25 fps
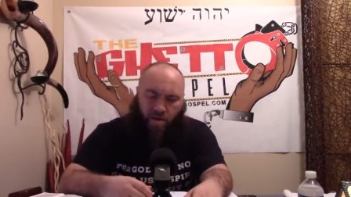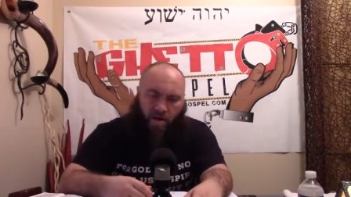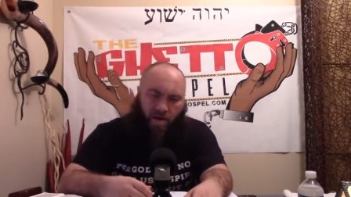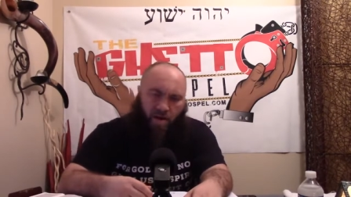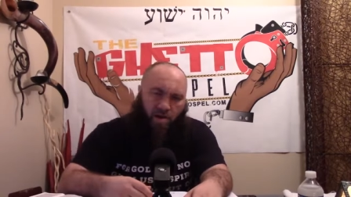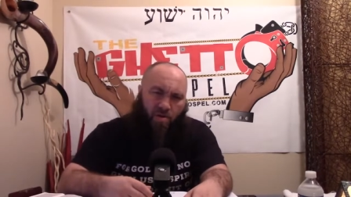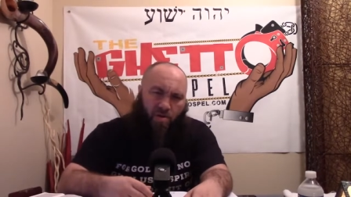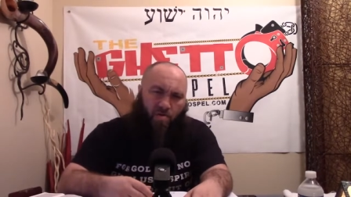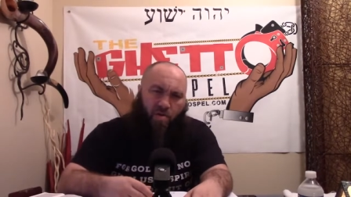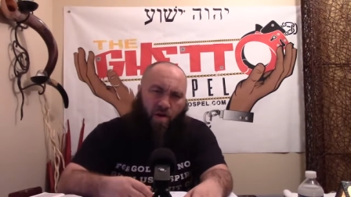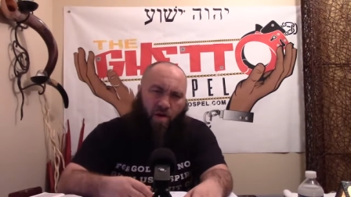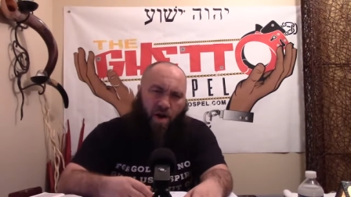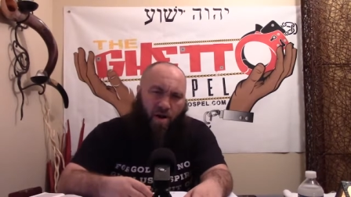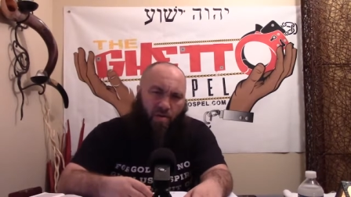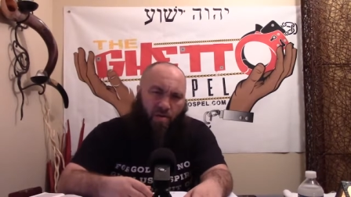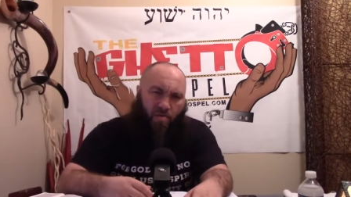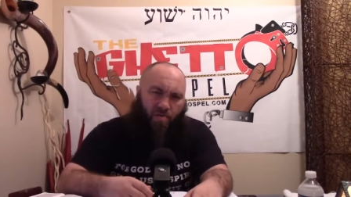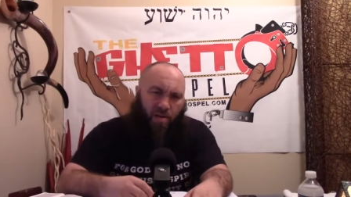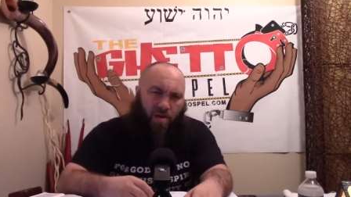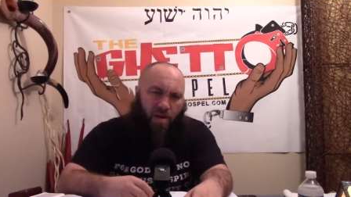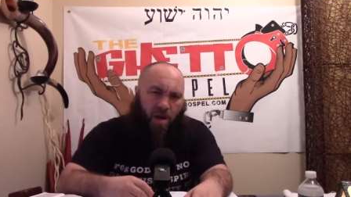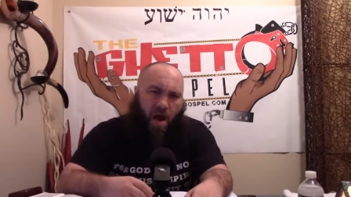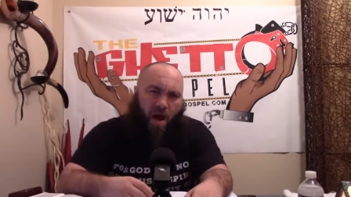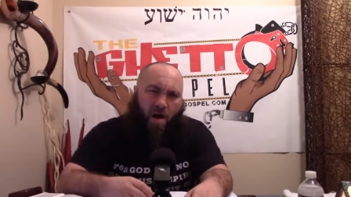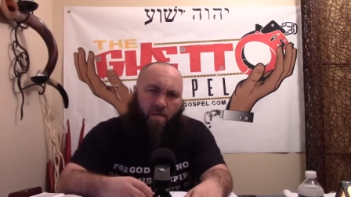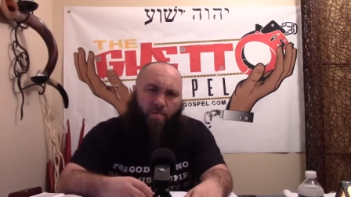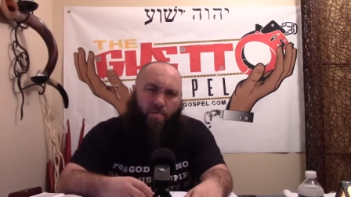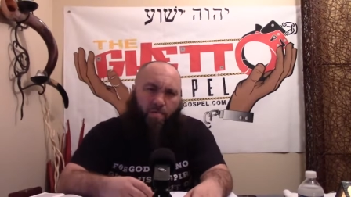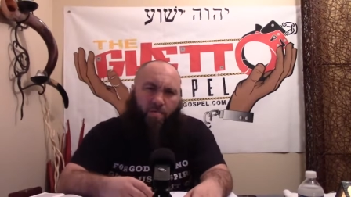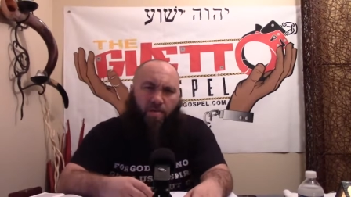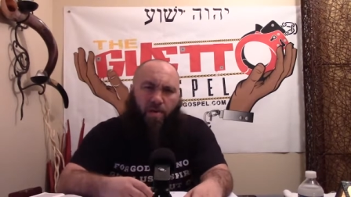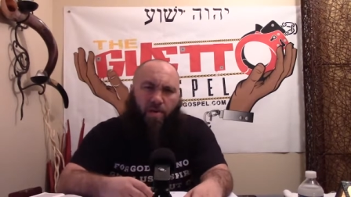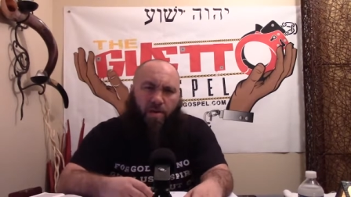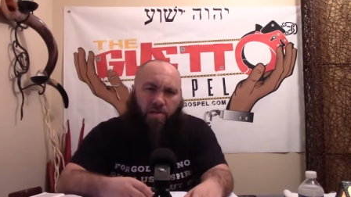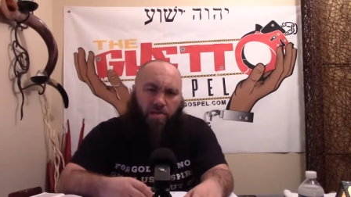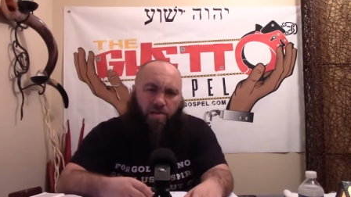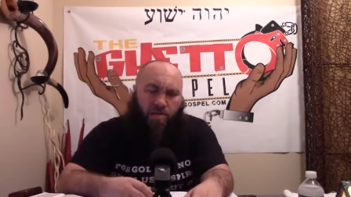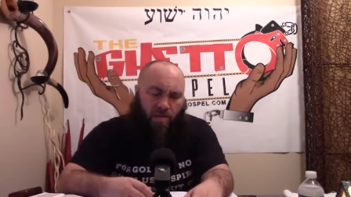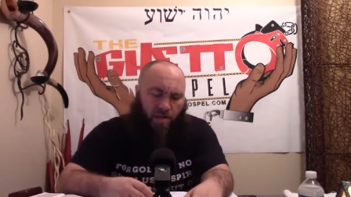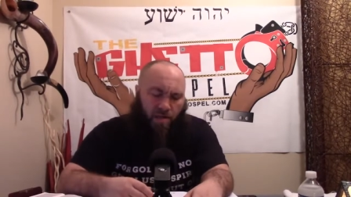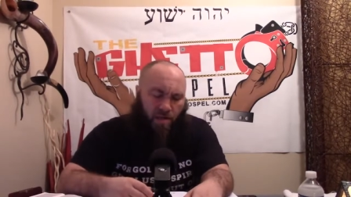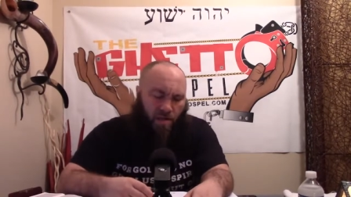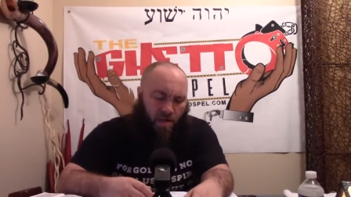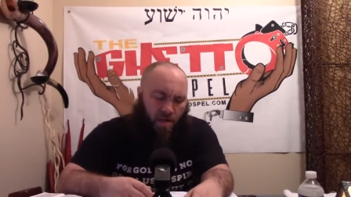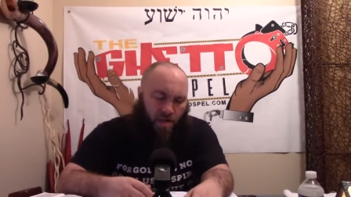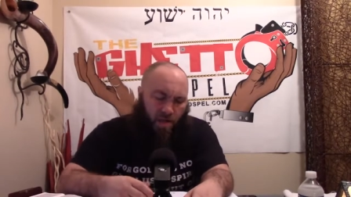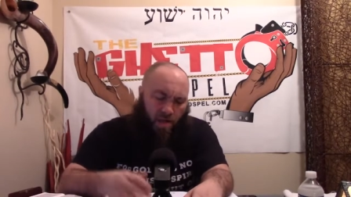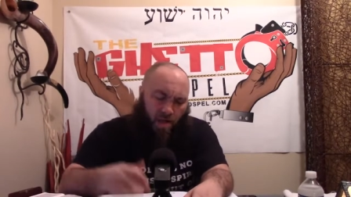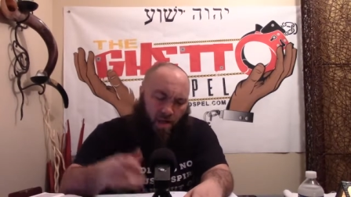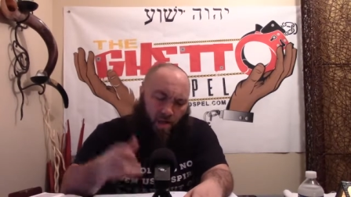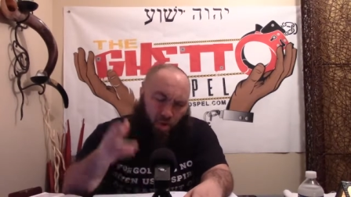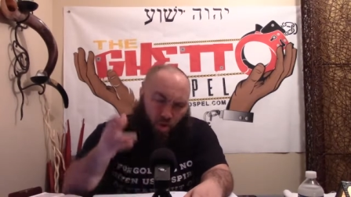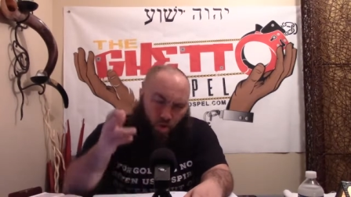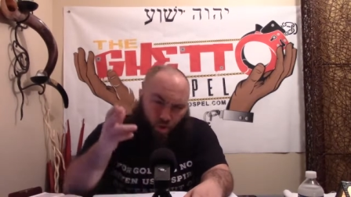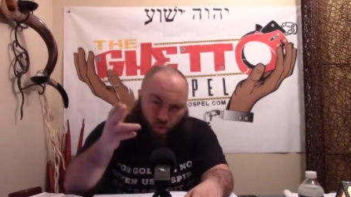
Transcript: I know how he operates, and